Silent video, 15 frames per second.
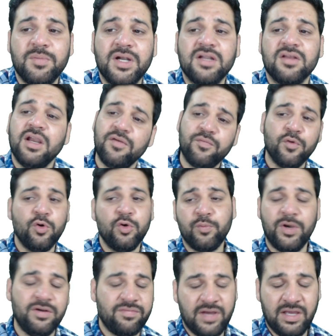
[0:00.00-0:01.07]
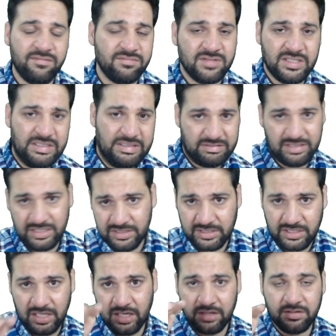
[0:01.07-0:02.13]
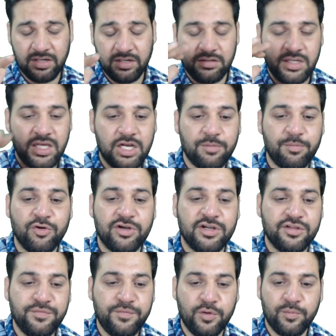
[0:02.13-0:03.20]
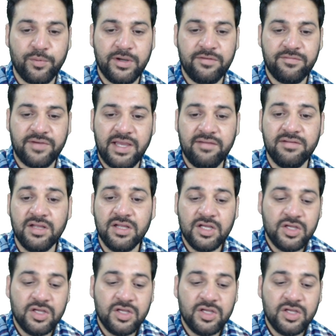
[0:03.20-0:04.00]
but it 4.5 is that near about, it is 4.5.